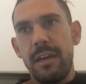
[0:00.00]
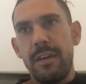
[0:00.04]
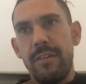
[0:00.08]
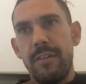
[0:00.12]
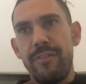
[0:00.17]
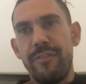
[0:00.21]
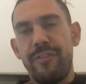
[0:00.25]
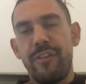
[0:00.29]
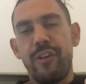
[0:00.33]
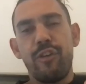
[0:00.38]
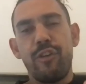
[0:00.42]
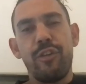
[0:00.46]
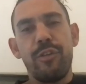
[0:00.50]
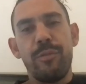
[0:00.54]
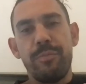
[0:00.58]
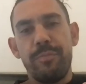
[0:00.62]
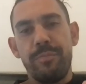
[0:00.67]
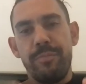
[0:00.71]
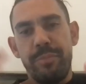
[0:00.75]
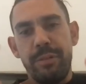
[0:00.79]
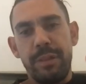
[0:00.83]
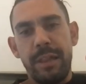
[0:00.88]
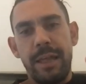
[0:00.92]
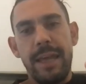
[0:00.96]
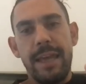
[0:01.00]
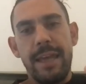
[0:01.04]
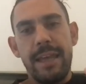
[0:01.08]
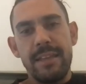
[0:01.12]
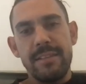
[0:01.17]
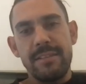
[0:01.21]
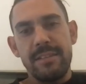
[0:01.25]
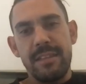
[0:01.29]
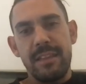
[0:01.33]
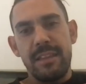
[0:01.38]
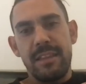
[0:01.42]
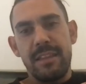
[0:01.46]
foreign
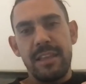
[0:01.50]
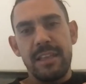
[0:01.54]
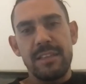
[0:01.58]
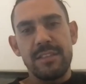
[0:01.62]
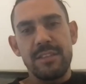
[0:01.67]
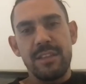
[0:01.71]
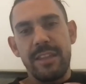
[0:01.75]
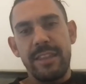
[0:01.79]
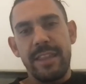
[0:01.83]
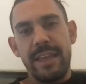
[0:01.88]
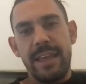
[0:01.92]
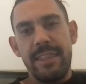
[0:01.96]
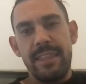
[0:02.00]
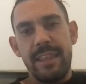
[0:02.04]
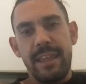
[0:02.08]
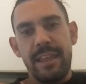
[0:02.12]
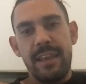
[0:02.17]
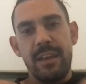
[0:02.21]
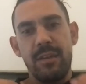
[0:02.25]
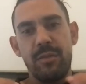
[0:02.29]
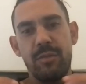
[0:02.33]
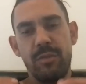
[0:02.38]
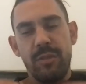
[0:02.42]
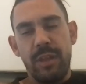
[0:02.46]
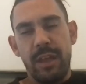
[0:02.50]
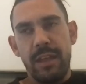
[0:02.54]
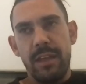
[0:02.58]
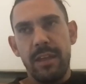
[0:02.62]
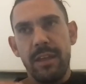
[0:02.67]
players and things like that. They didn't.